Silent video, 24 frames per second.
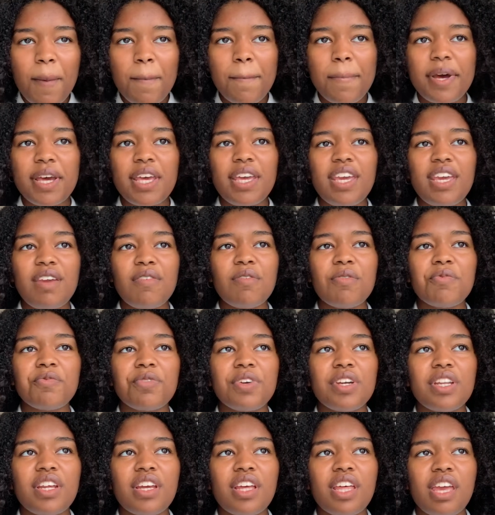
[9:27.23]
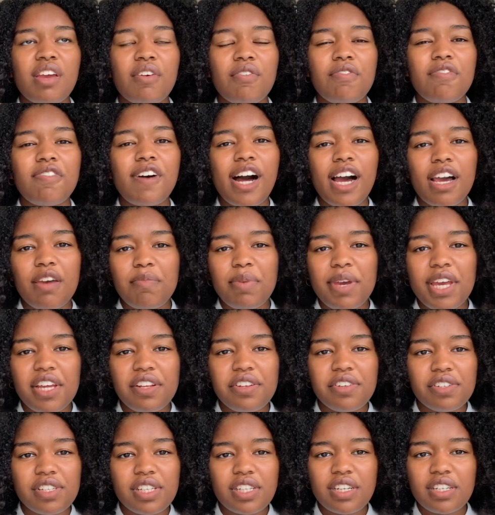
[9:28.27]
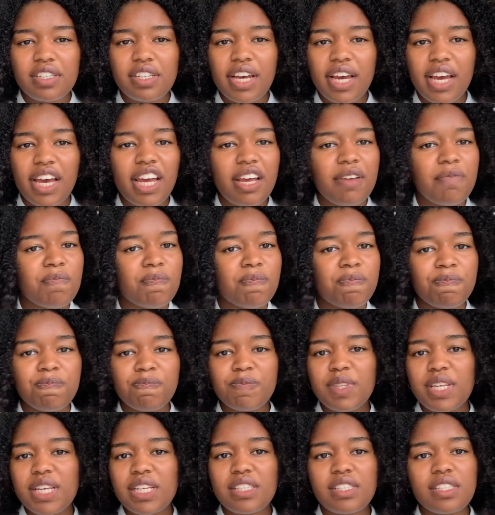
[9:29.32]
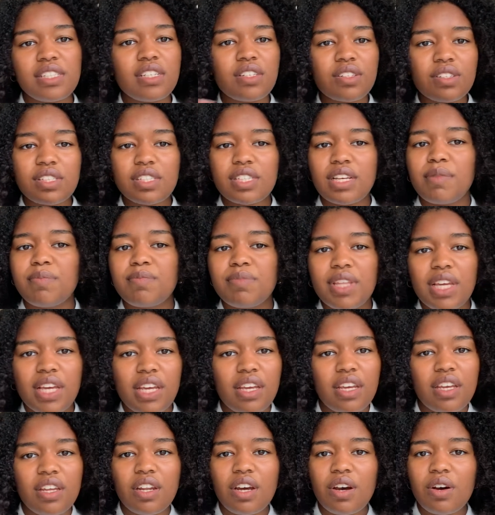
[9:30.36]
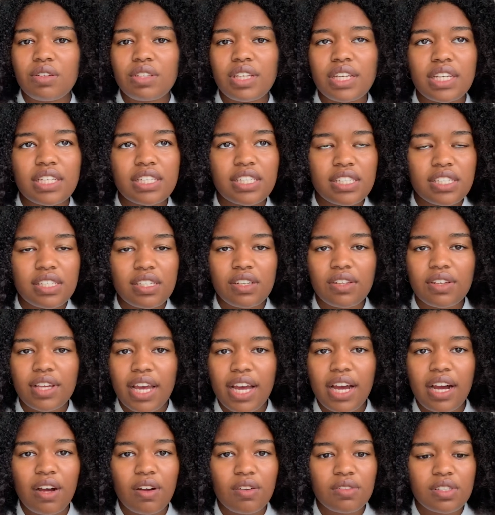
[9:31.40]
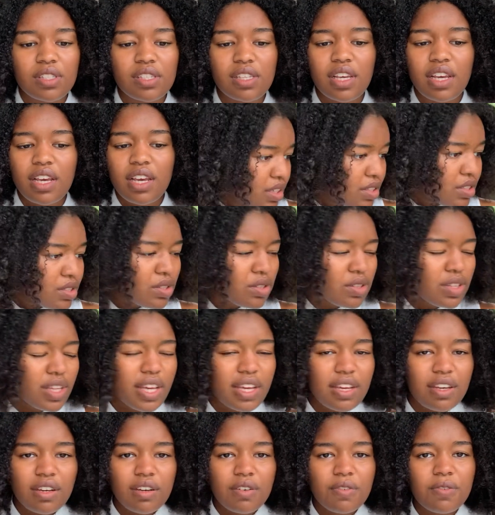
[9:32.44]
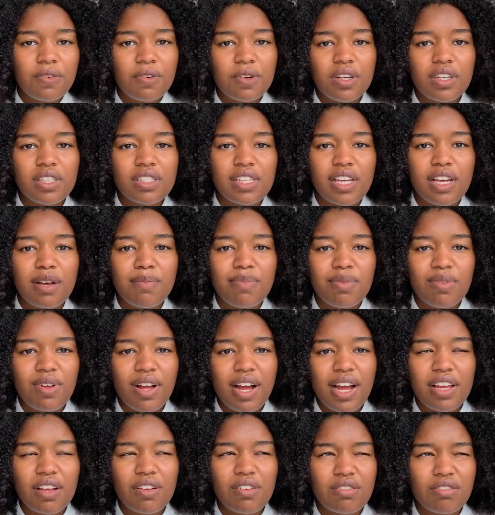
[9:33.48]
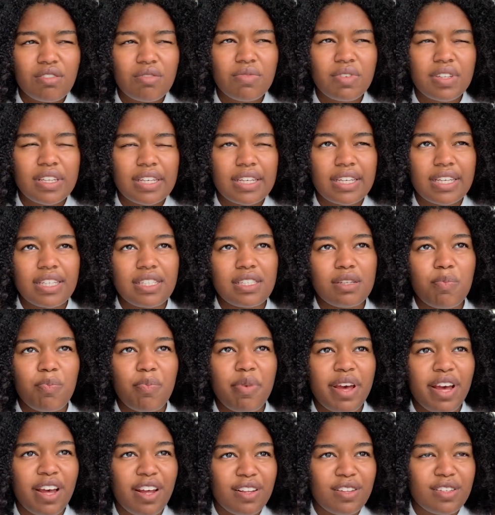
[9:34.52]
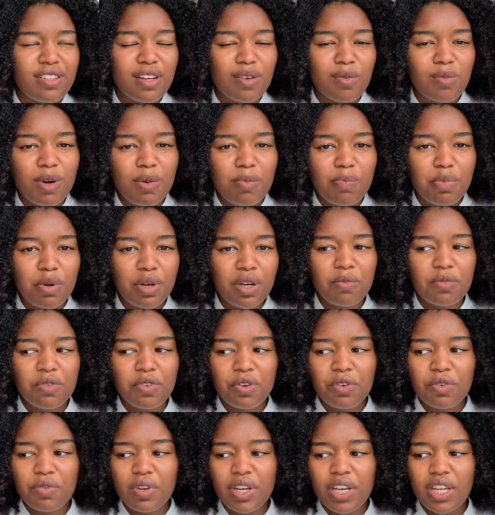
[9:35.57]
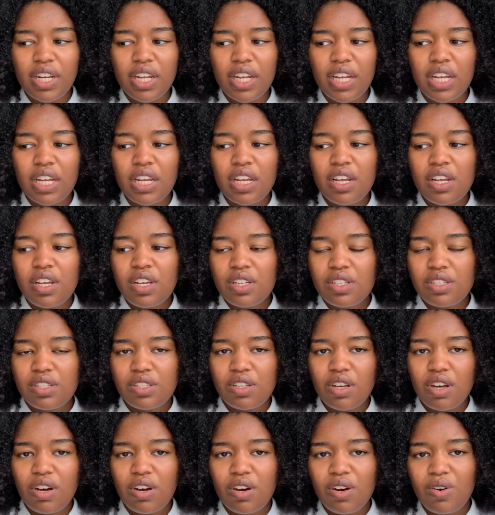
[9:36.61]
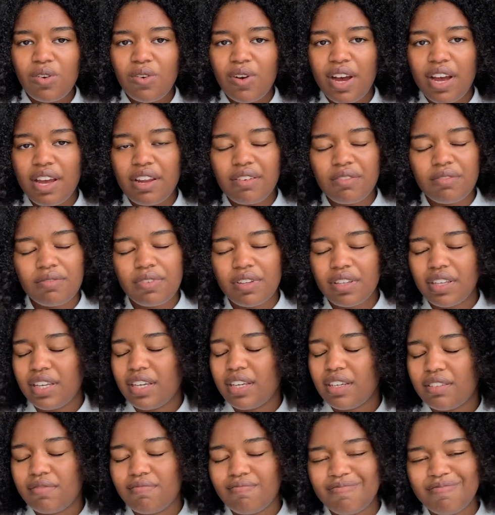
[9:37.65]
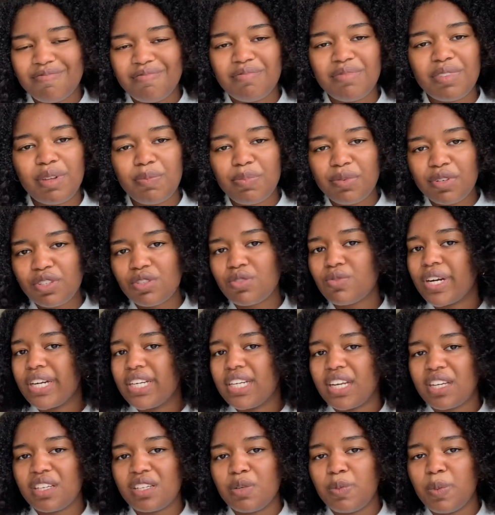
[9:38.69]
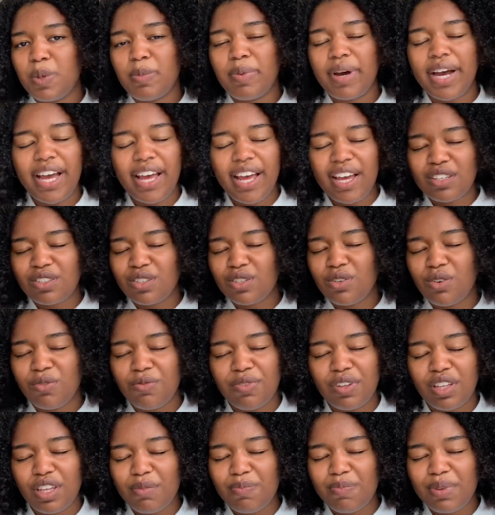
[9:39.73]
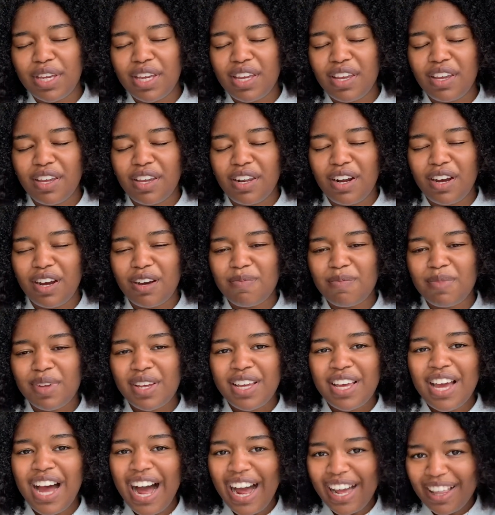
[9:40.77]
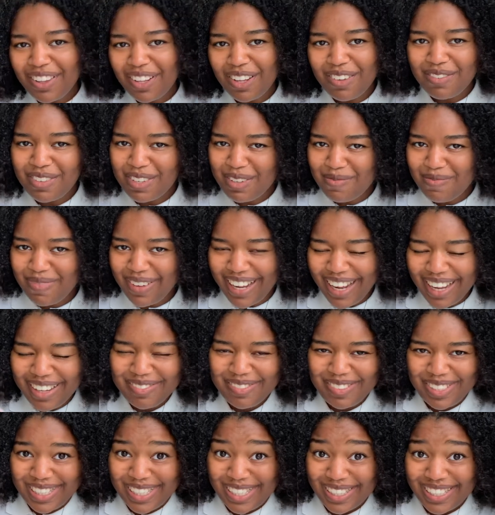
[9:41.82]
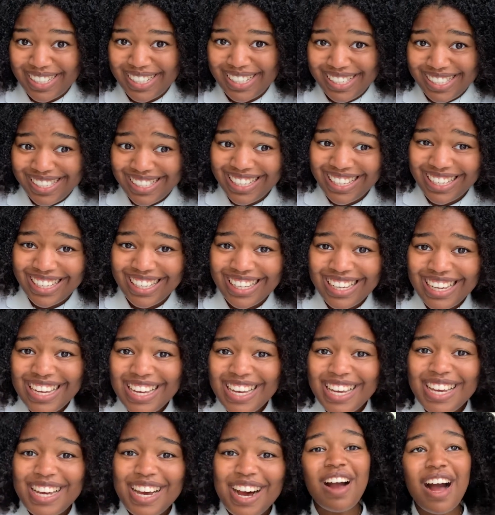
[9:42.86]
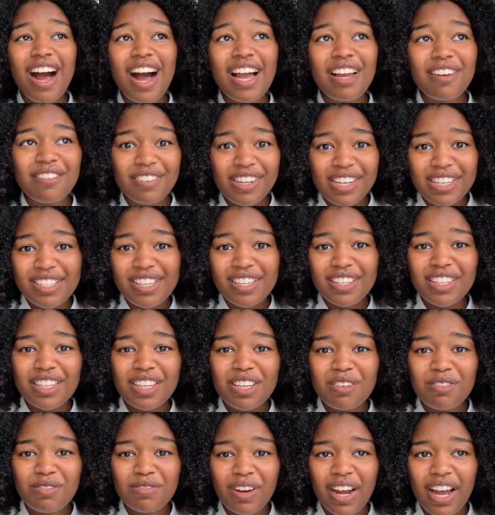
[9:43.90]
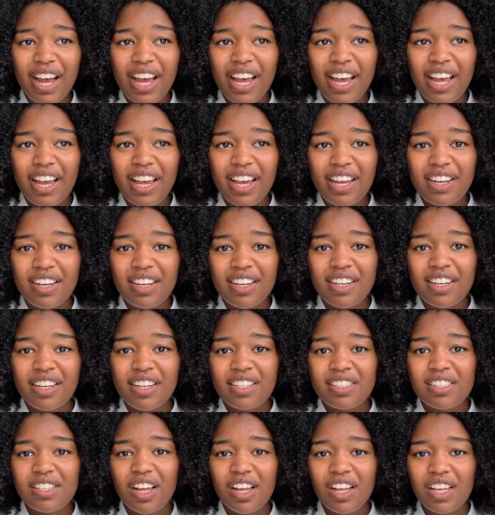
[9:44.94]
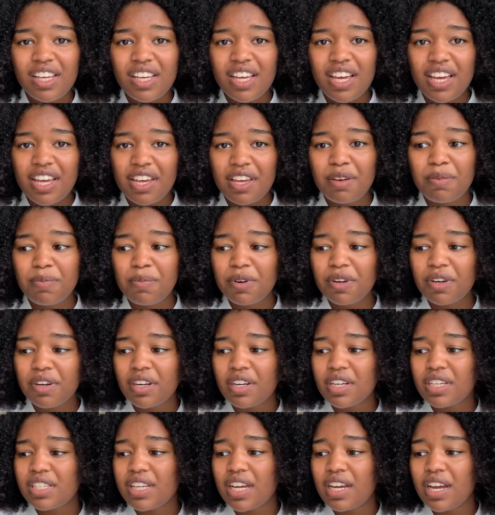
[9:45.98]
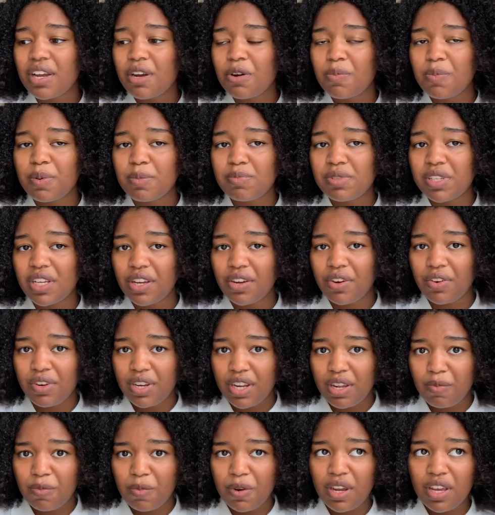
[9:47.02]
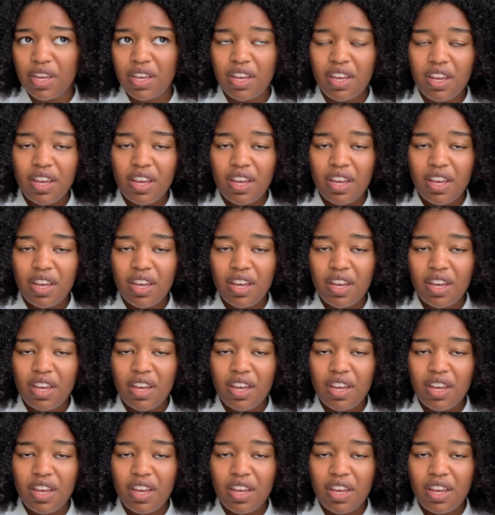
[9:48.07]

But even reading like 5 pages in a day, it's still something, you know, like it still counts. So like, for example, I also feel like it depends on what book you're reading. So I don't feel like, the book's right next to me, but I actually don't feel like picking it up. I love it, but I'm just lazy. I recently read Talia Hibbert, I hope I'm saying her name right.